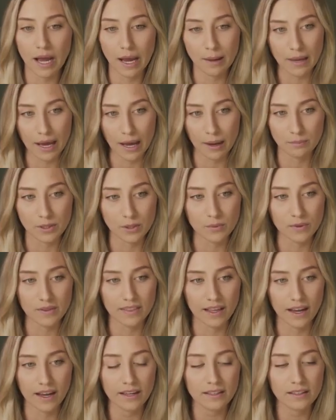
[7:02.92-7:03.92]
I'm happy with
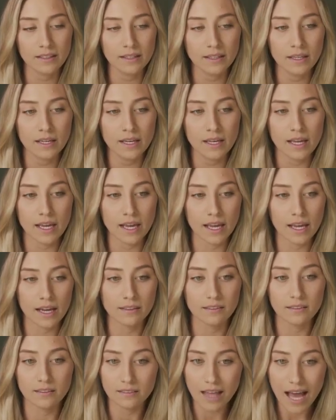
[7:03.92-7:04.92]
that.
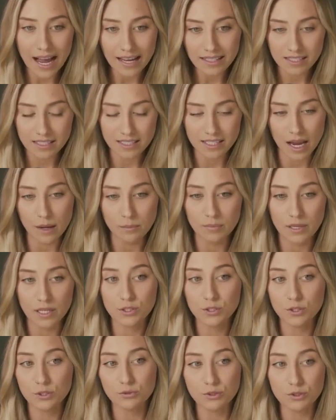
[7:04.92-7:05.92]
And the last step
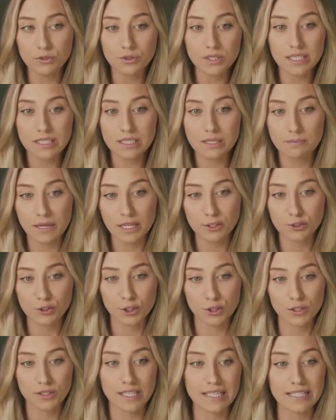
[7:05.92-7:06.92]
is you do need to make
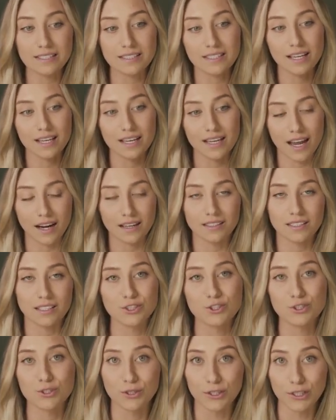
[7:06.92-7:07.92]
sure that it's
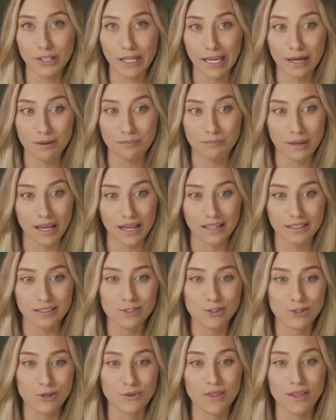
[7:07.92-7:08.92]
connected to your campaign
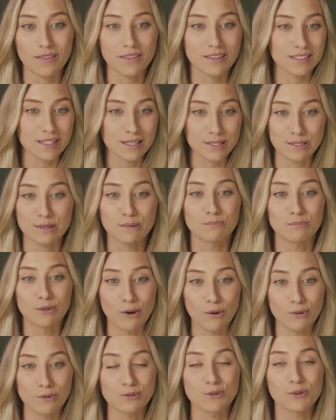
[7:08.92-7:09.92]
so that the system
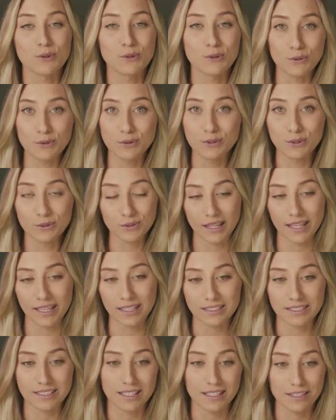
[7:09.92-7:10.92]
knows who you'd
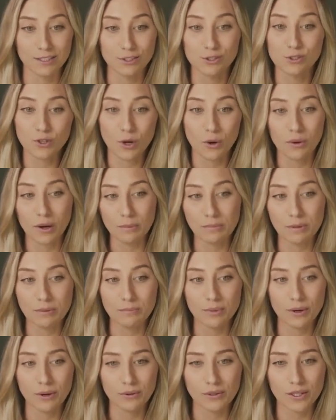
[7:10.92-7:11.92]
like to show up in
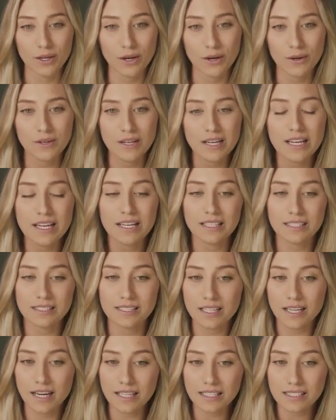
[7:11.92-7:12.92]
Podio. Because
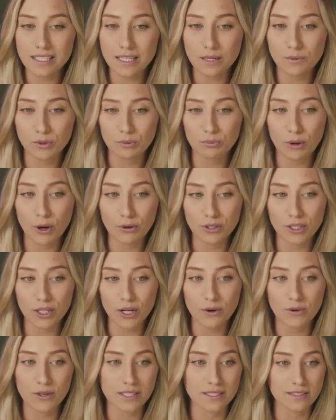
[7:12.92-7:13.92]
the nice thing with
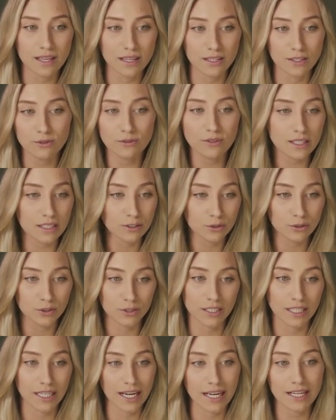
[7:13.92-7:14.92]
Podio is that you could
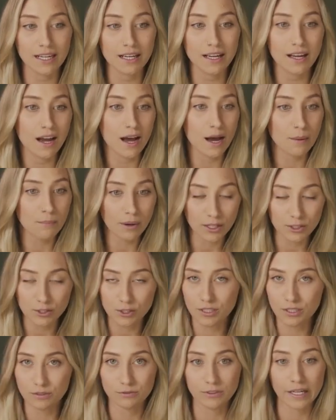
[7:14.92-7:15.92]
create a bunch
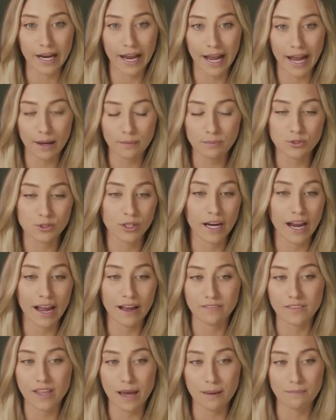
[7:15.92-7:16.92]
of different apps or
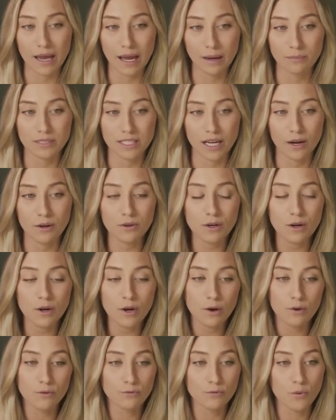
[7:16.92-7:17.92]
have that mapped out
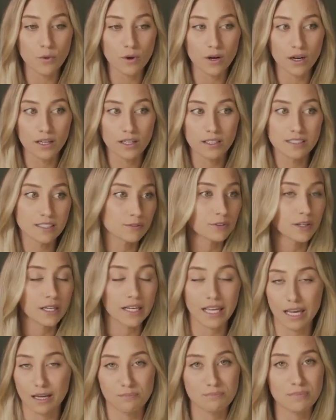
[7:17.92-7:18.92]
for
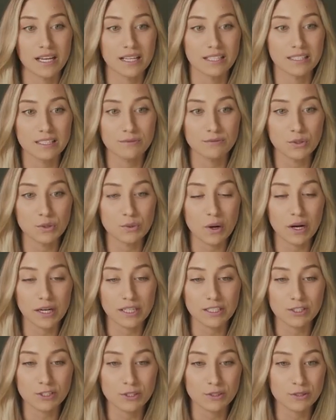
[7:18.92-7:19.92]
different campaigns if you
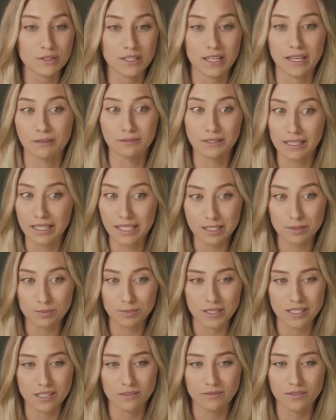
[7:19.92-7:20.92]
wanted to and get really
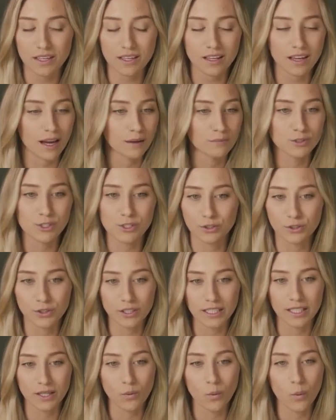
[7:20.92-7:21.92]
specific. I'm just
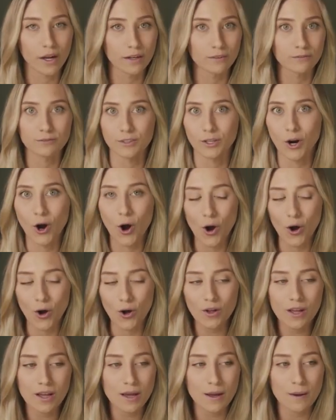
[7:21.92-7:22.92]
creating one for
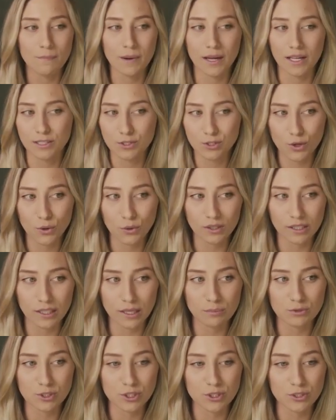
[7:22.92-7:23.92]
all, but it's totally
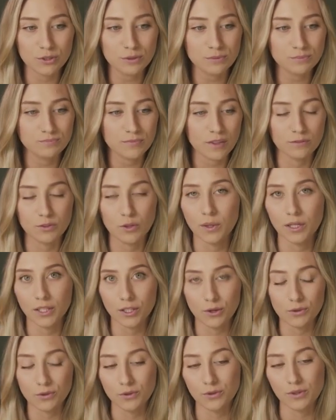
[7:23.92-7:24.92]
up to you if you want to
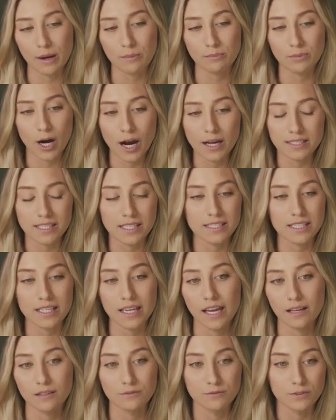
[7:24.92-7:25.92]
go through that process
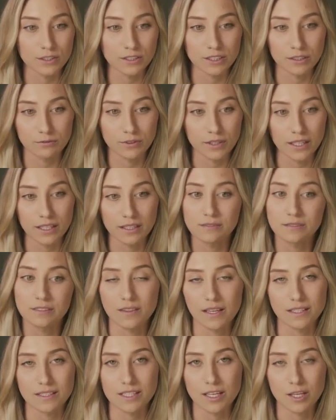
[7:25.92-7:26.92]
again for different
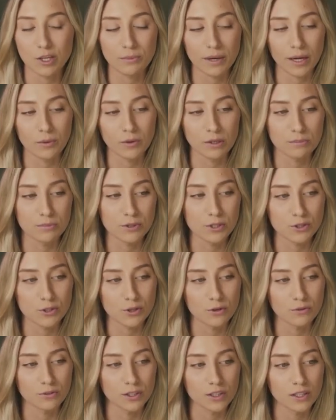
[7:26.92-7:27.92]
things that you might want to push
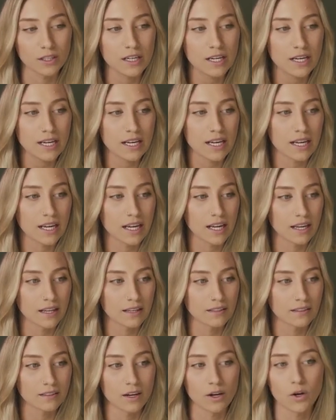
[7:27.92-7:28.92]
over
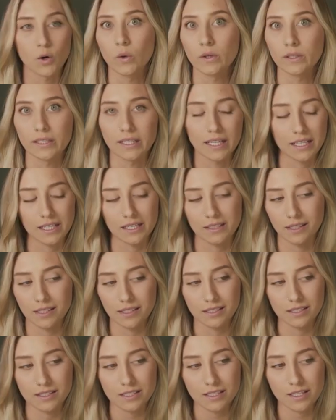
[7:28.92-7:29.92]
in a coordinating
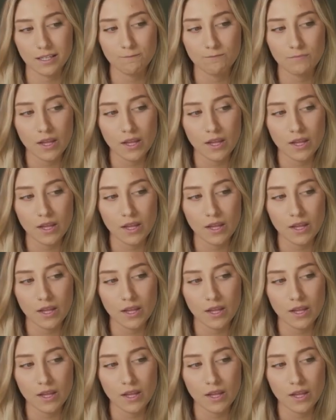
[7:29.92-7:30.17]
list.